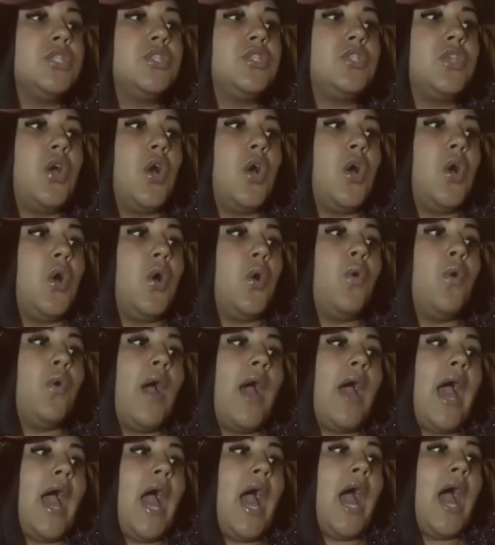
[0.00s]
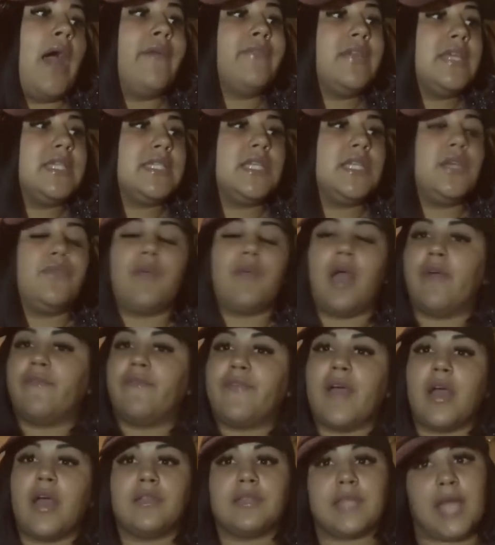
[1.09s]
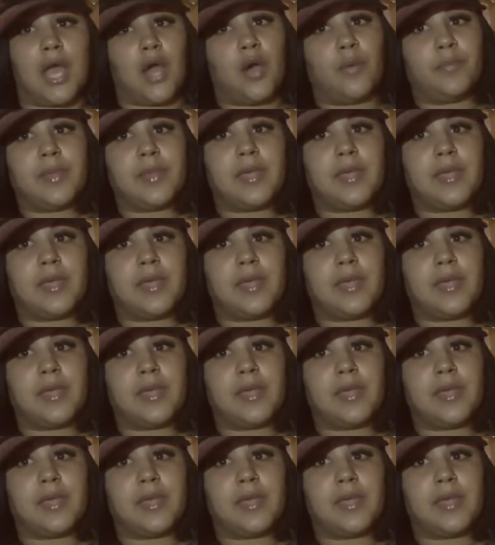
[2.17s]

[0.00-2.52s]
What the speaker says: So obviously Ron found out,